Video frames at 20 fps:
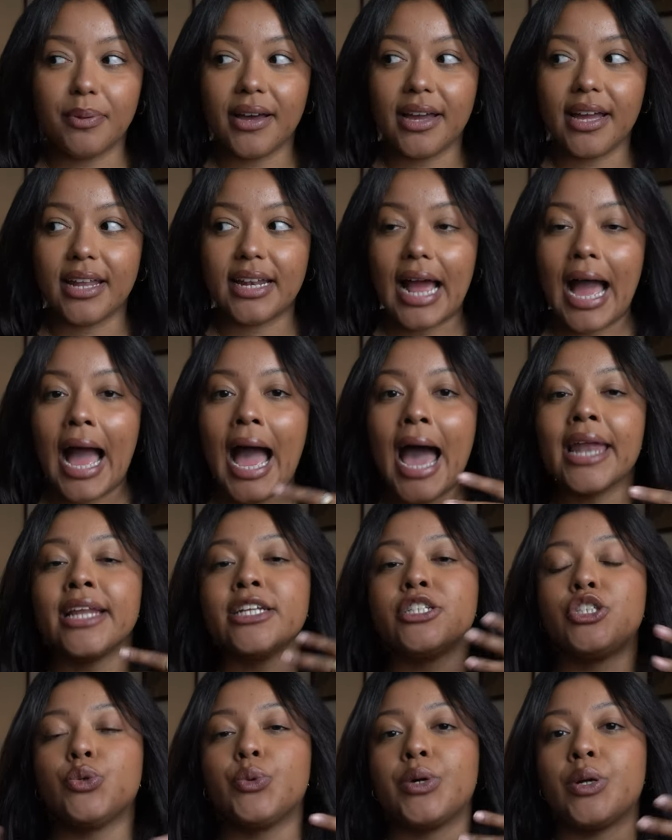but how to
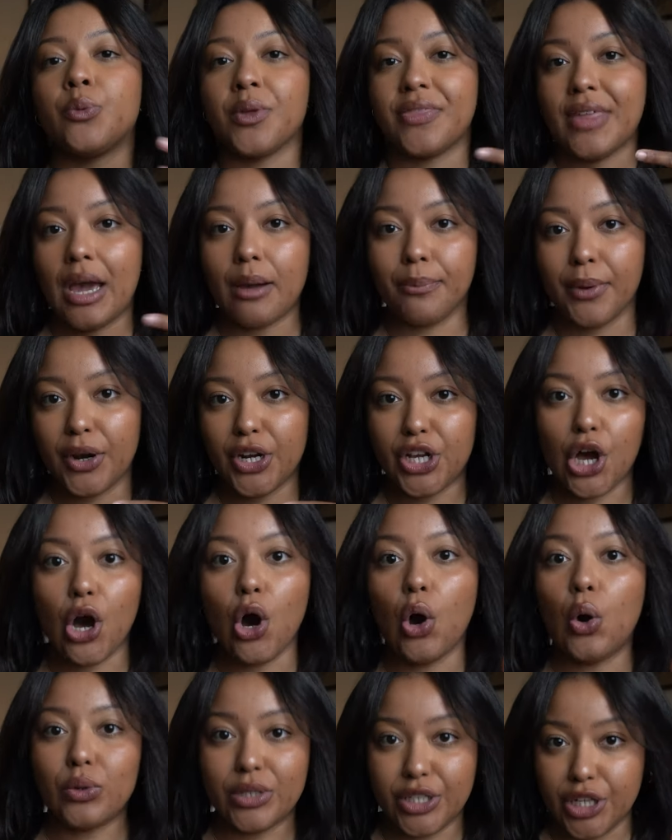do it without burning a
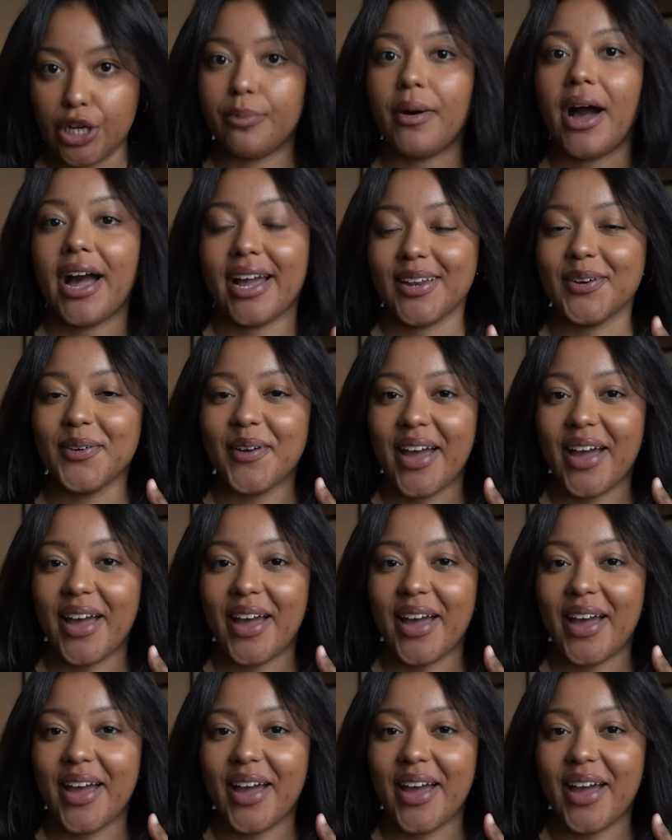hole in your pocket,